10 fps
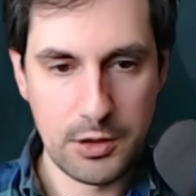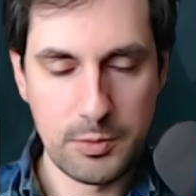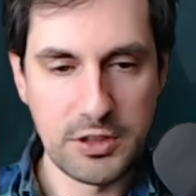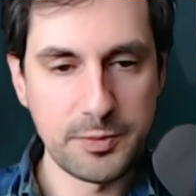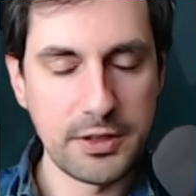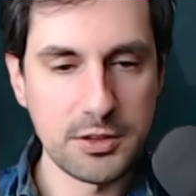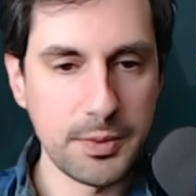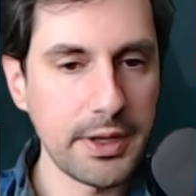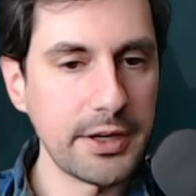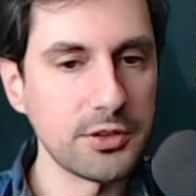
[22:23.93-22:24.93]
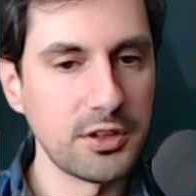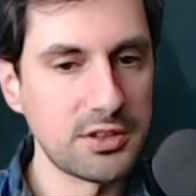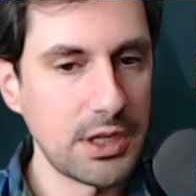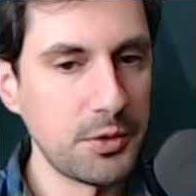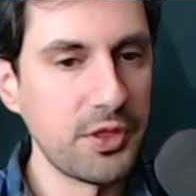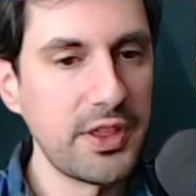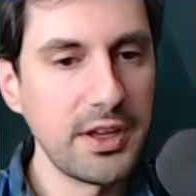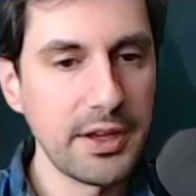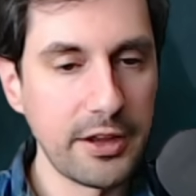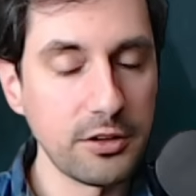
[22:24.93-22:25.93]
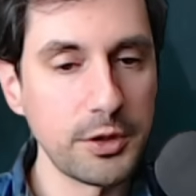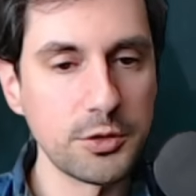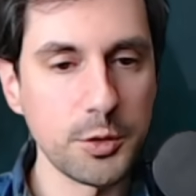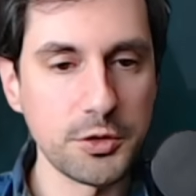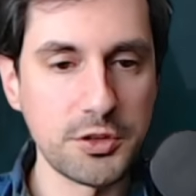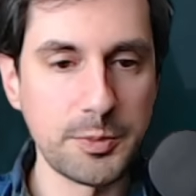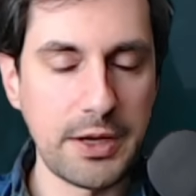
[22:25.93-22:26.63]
You may spend supplies on same old thing as resources